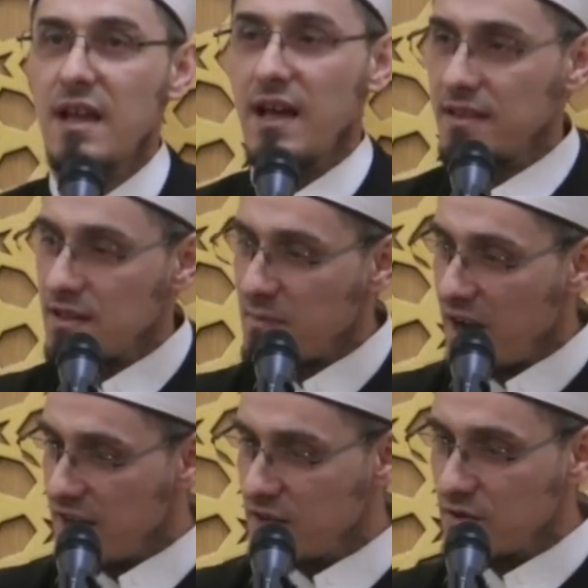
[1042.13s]
Under
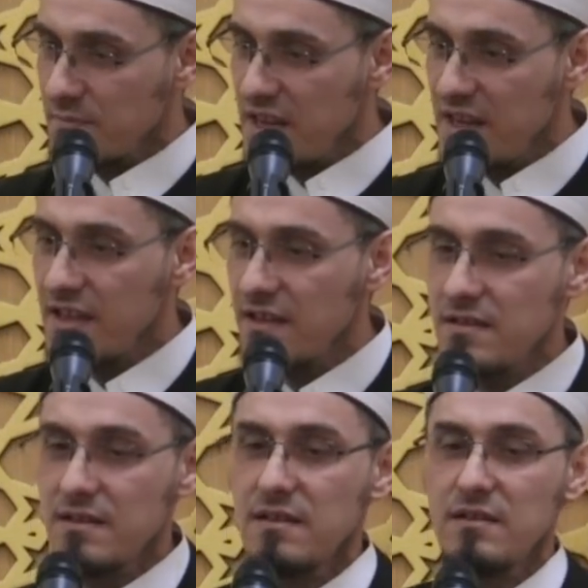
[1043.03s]
my
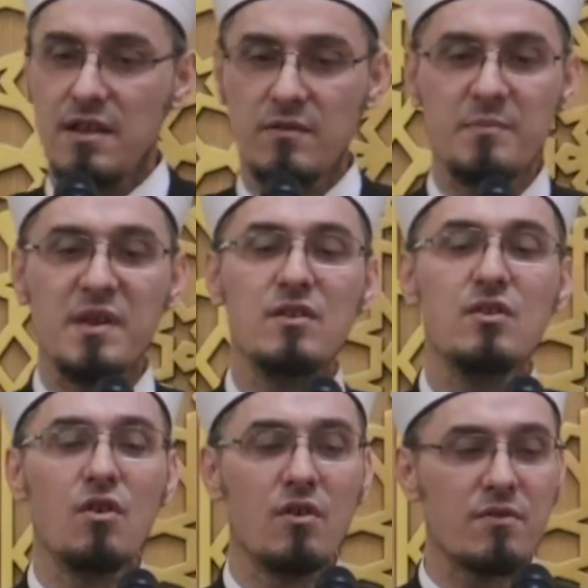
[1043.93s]
dominion, there will be
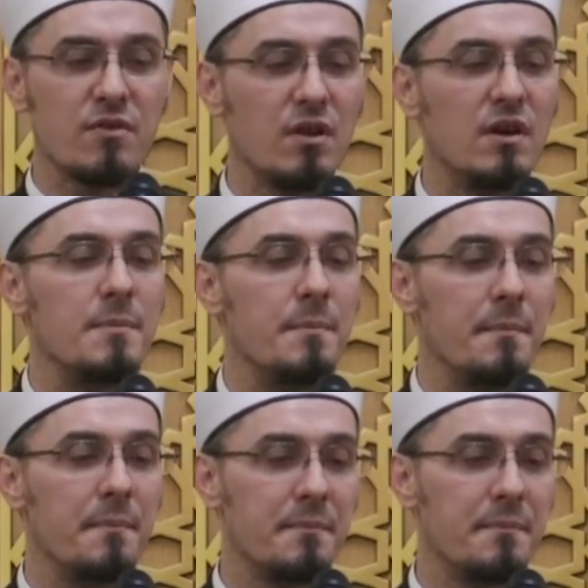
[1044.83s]
no zulm.